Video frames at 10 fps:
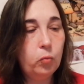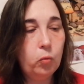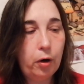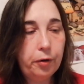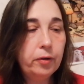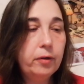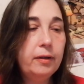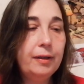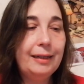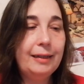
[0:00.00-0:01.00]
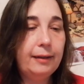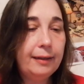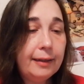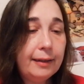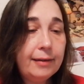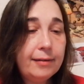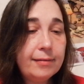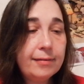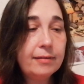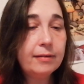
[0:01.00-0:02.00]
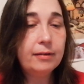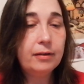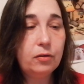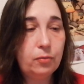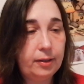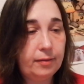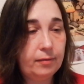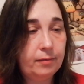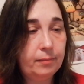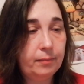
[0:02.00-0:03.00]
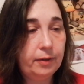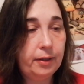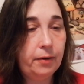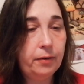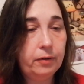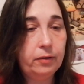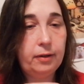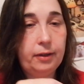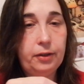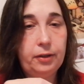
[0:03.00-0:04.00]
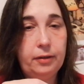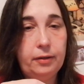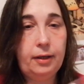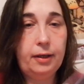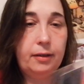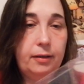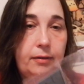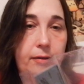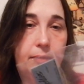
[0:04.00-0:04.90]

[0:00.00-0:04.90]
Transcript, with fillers: the water lilies threads, carry on collection. And